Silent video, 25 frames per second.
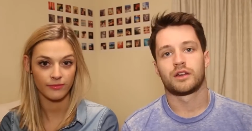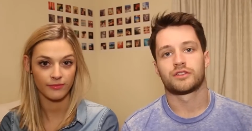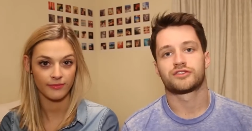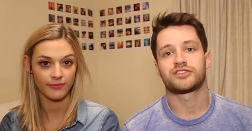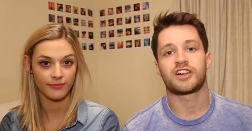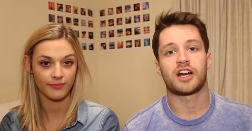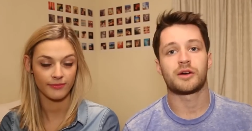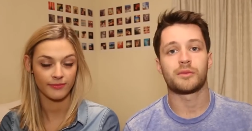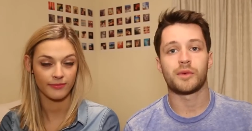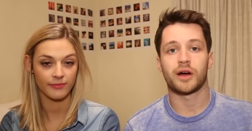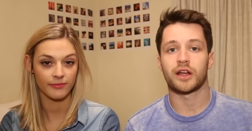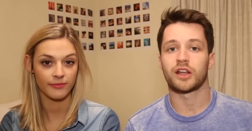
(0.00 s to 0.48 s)

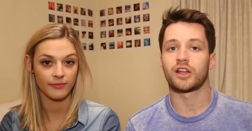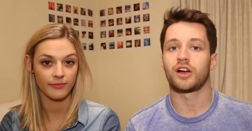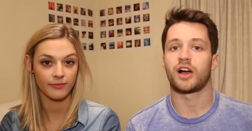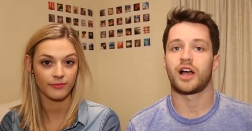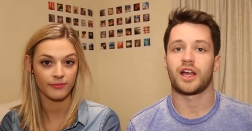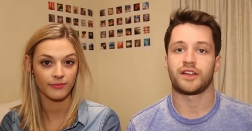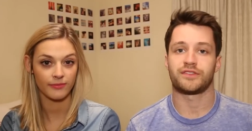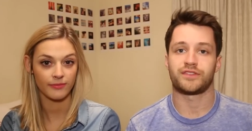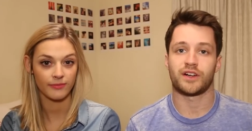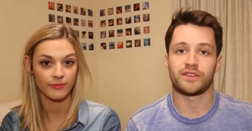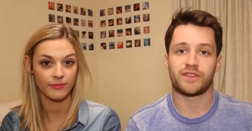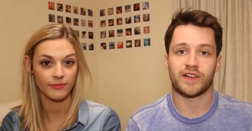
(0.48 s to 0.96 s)
Speaker 1: Throughout my
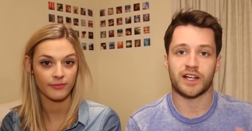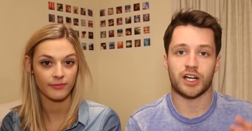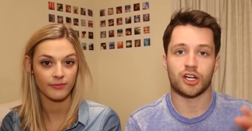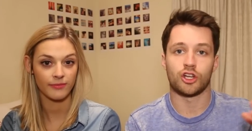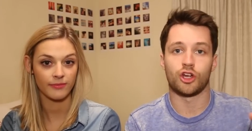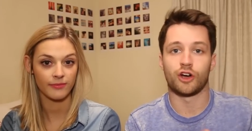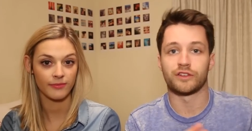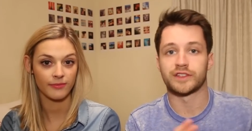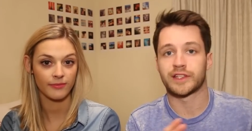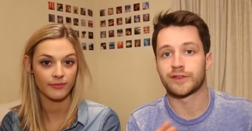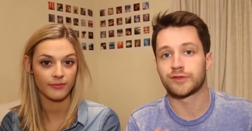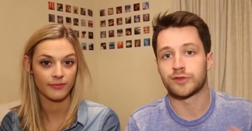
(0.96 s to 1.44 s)
life, I've had
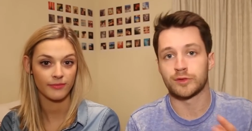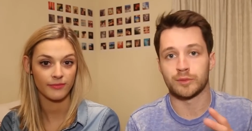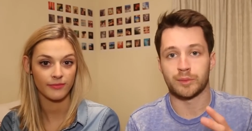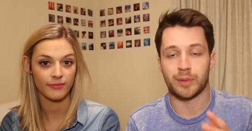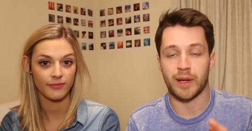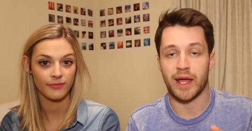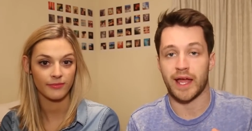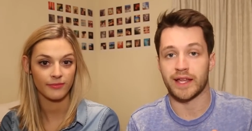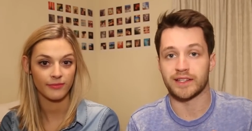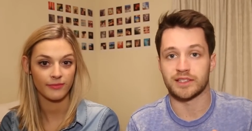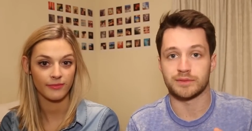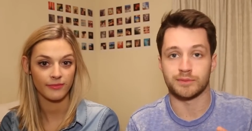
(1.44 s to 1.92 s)
a lot of
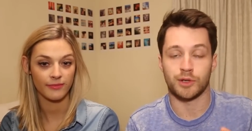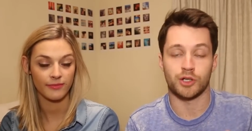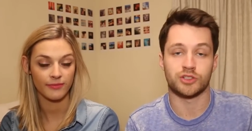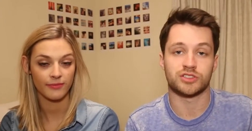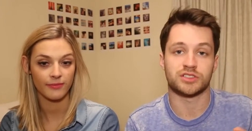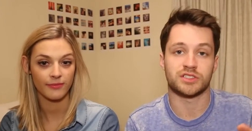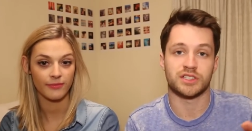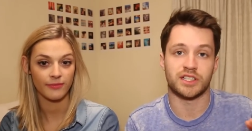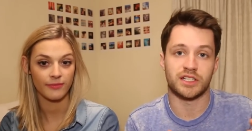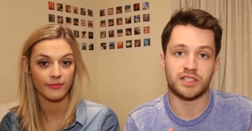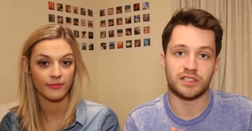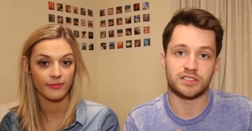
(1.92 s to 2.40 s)
different pets,
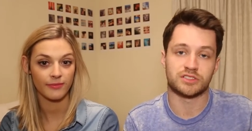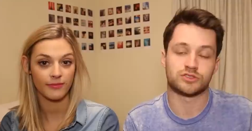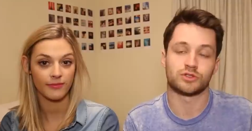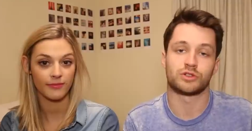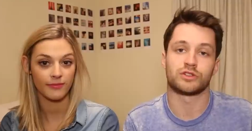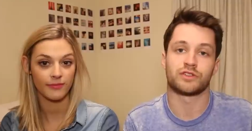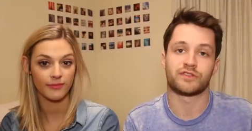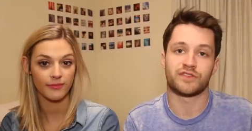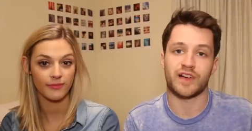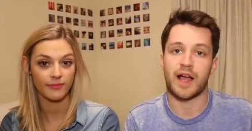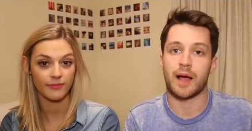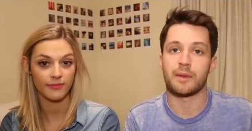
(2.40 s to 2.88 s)
mostly
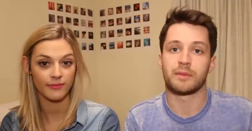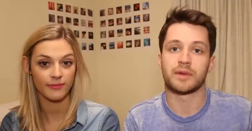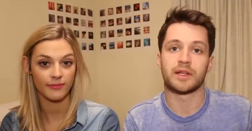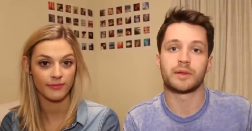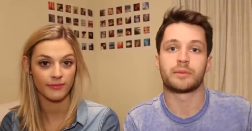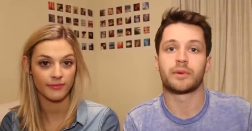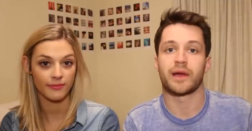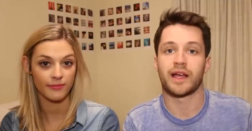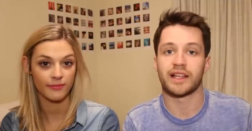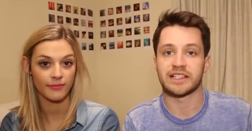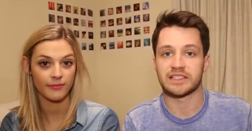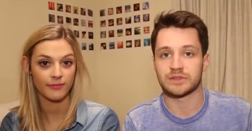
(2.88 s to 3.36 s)
sort of
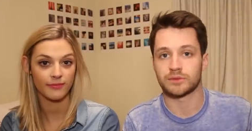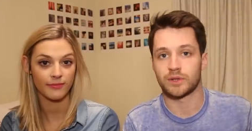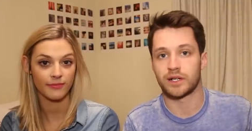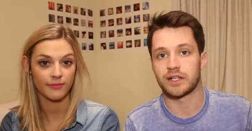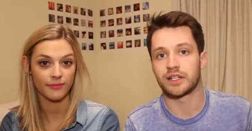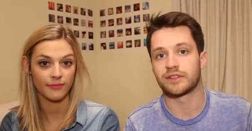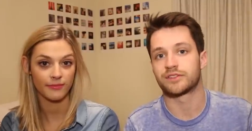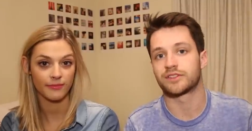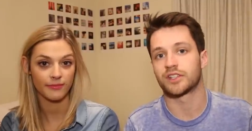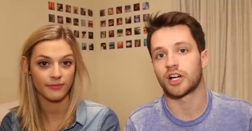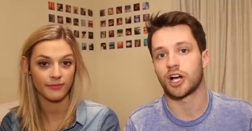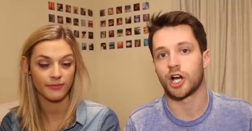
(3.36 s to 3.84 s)
family pets
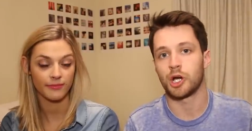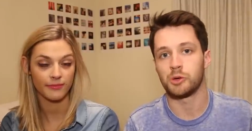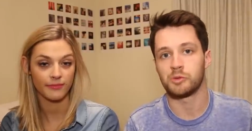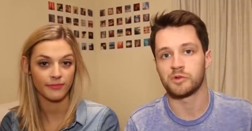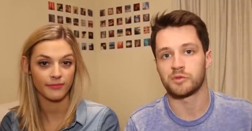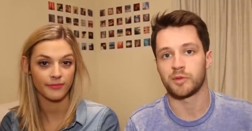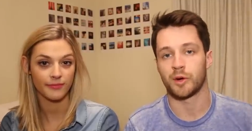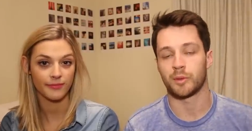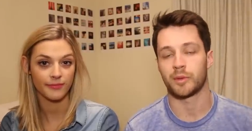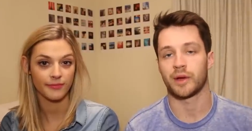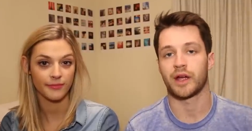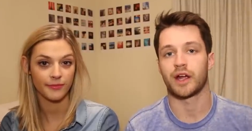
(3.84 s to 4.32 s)
when I lived at
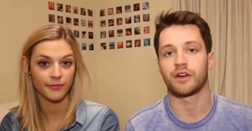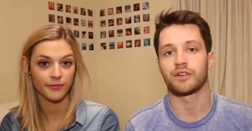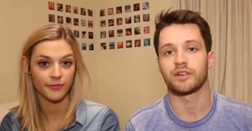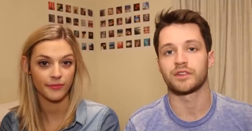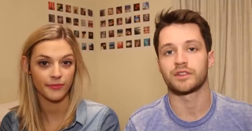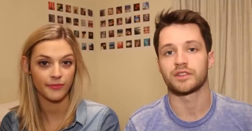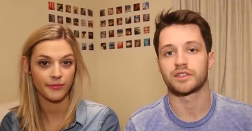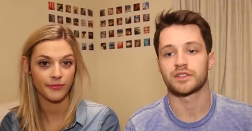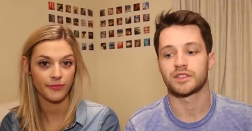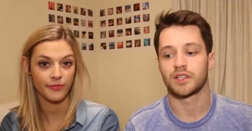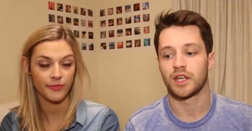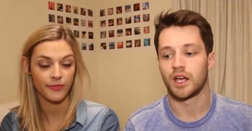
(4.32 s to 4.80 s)
home with my
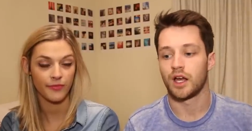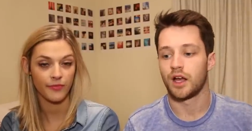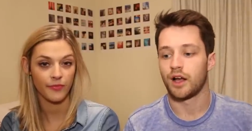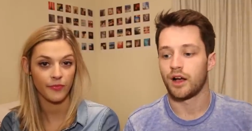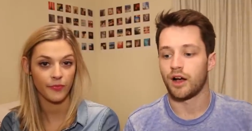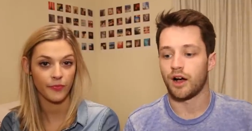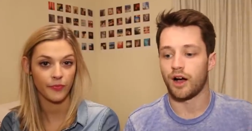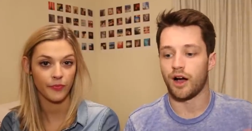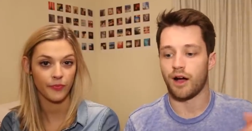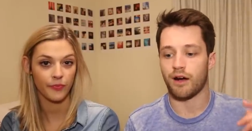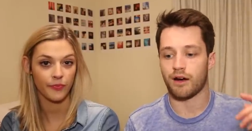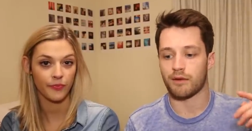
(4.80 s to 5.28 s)
parents.
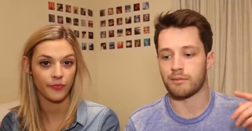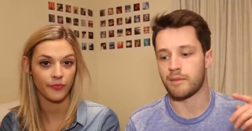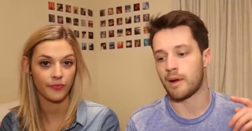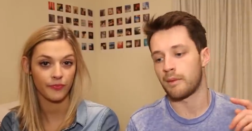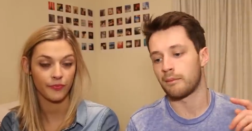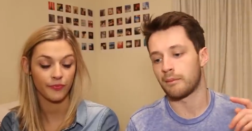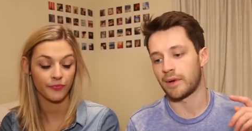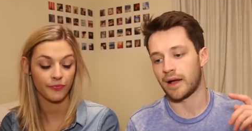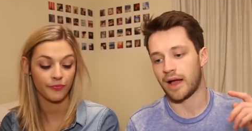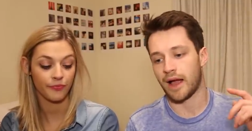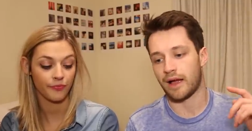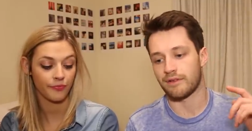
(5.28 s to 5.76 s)
I
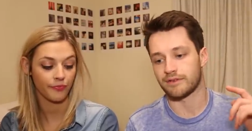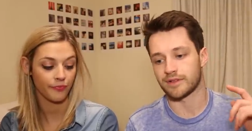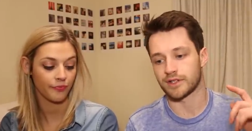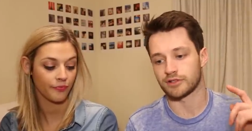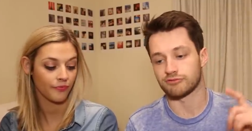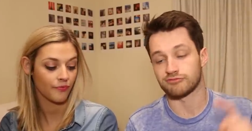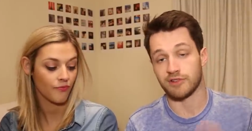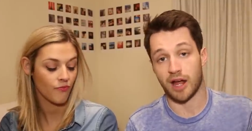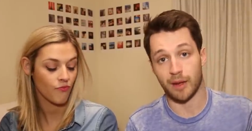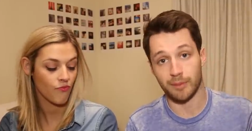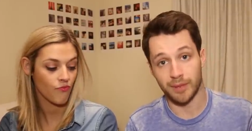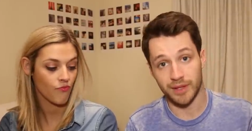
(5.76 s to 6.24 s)
remember
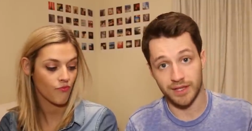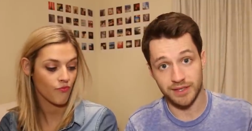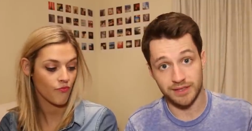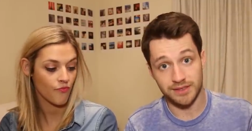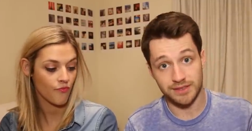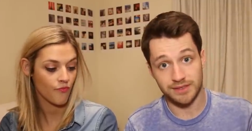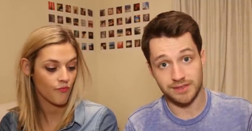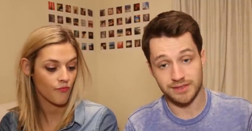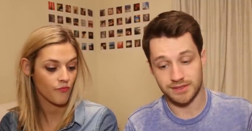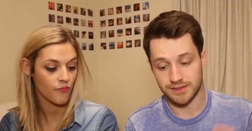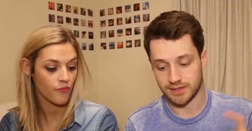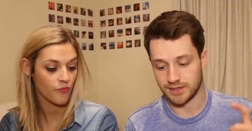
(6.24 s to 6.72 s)
having
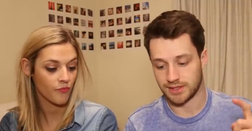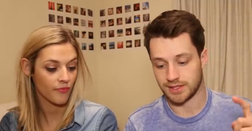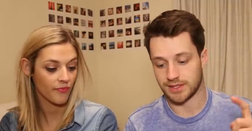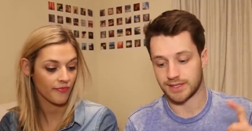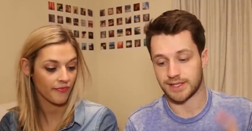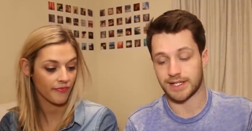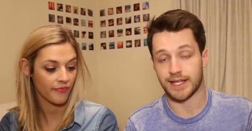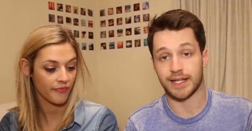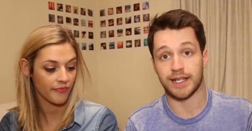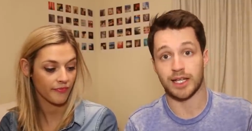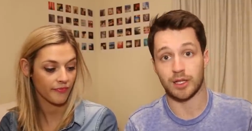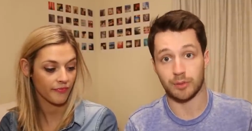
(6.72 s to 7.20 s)
rabbits,
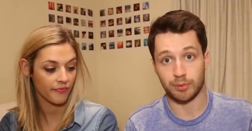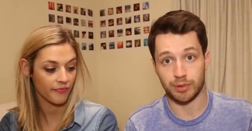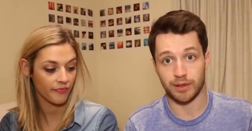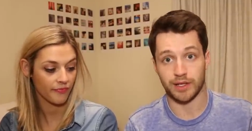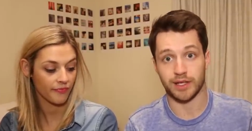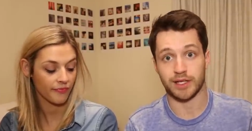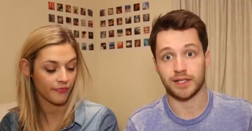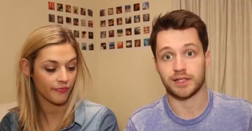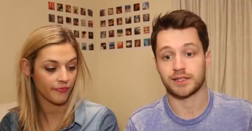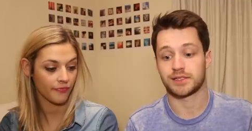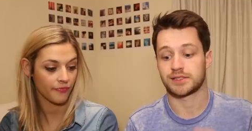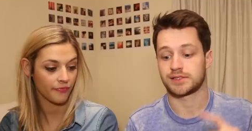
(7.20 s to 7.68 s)
guinea
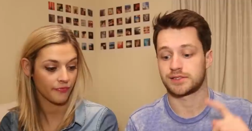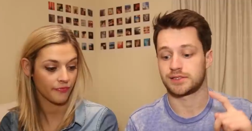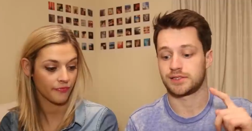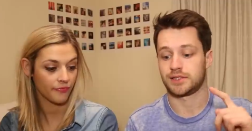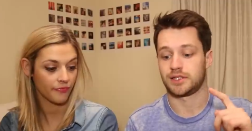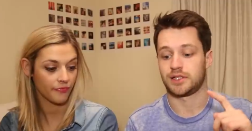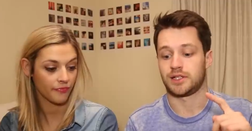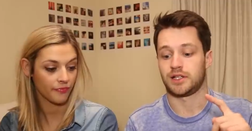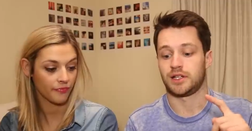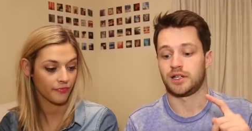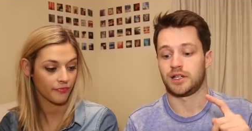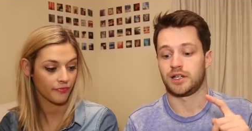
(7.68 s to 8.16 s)

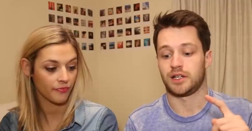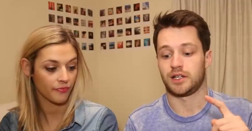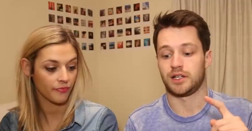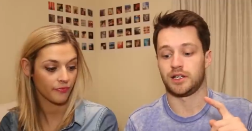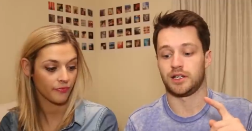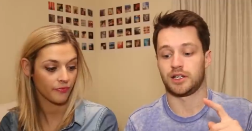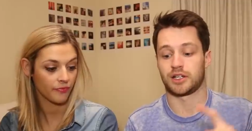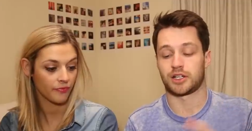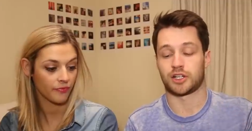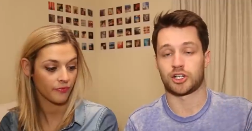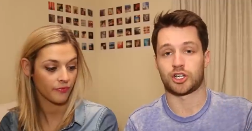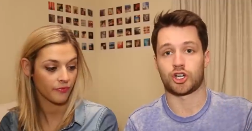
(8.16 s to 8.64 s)
pigs,
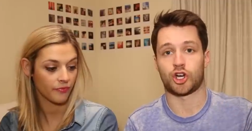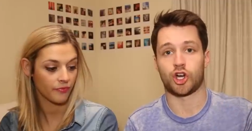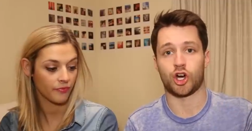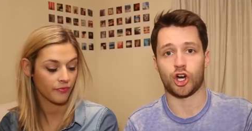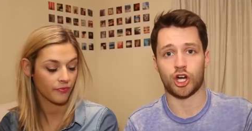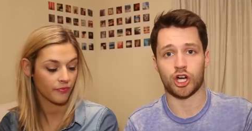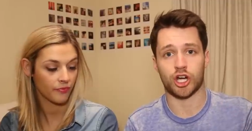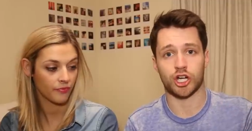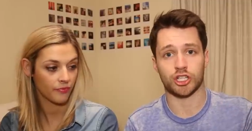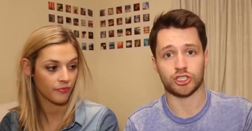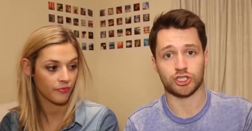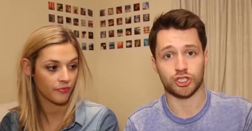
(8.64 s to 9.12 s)
uh,
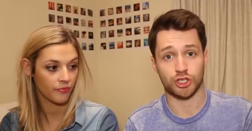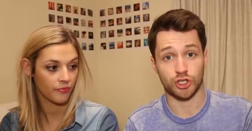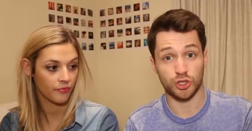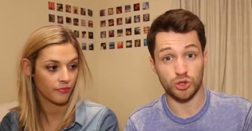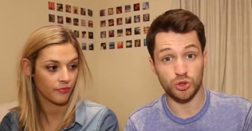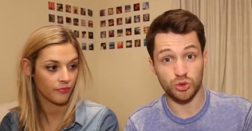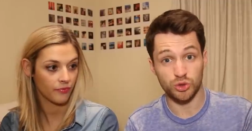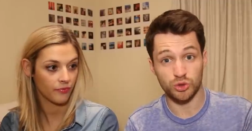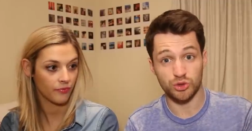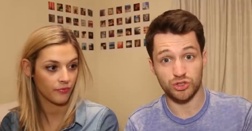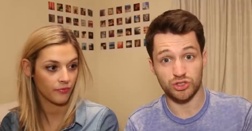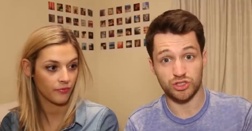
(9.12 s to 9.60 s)

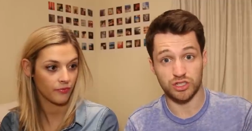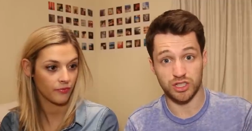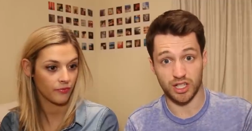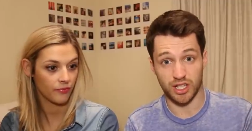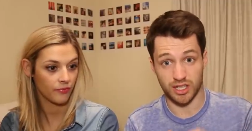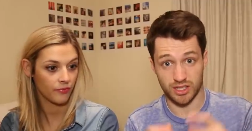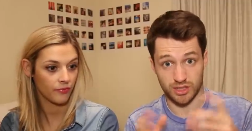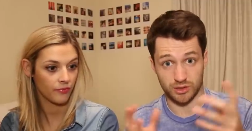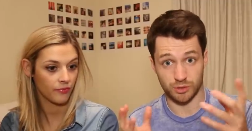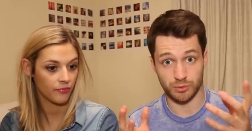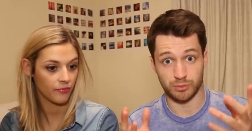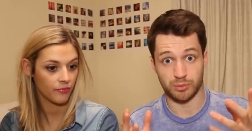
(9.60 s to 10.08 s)
cockatoos,
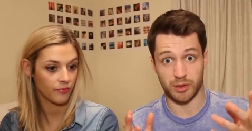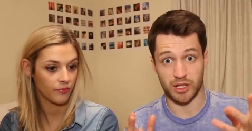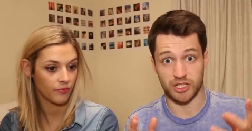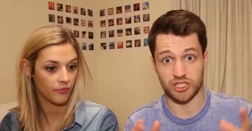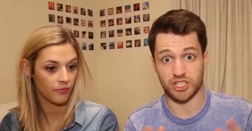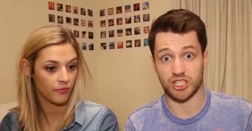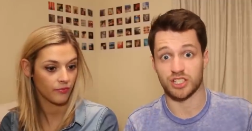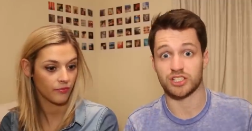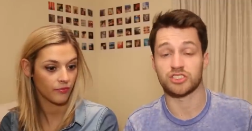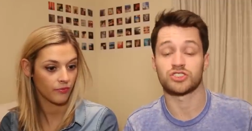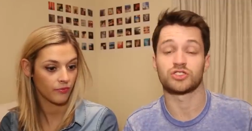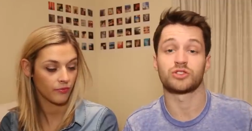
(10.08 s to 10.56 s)
like little
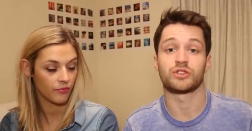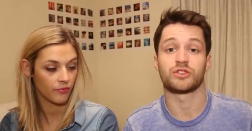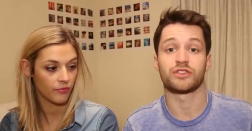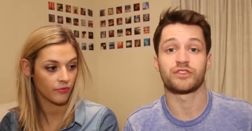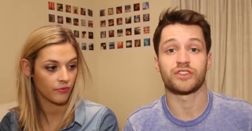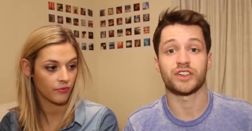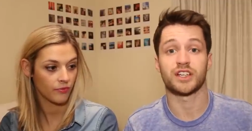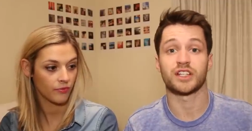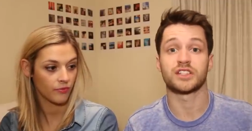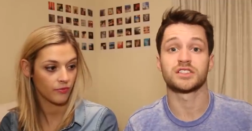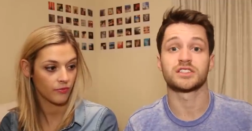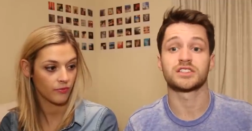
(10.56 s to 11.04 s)
budgie
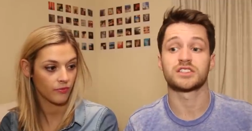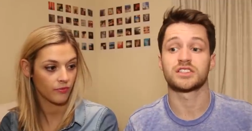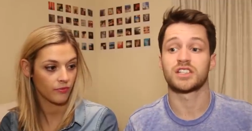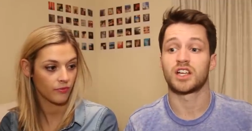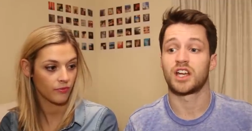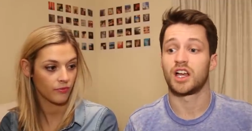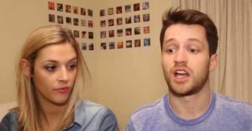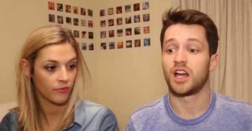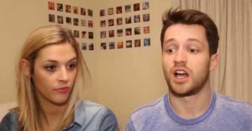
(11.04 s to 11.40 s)
sort of things,